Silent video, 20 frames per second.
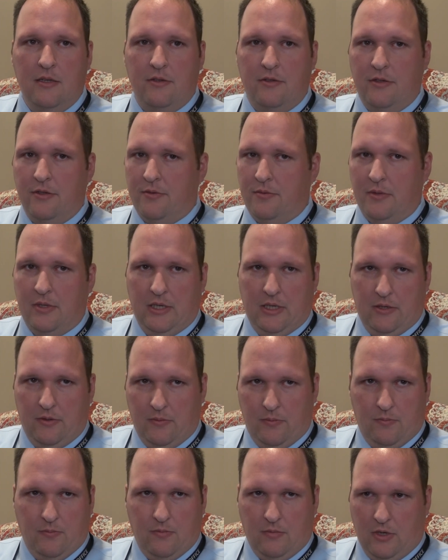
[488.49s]
just within
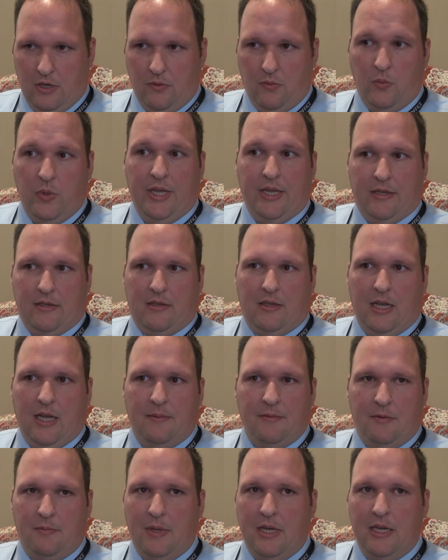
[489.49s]
a week's
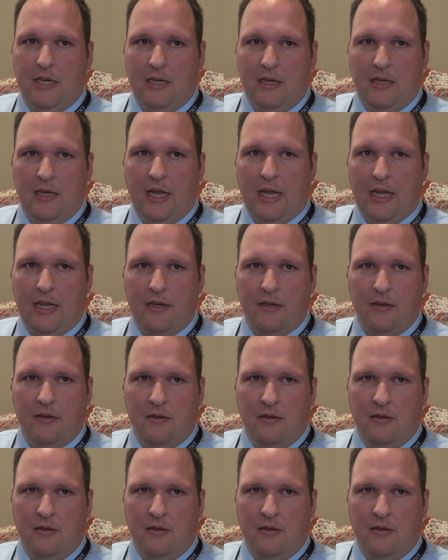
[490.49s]
time span at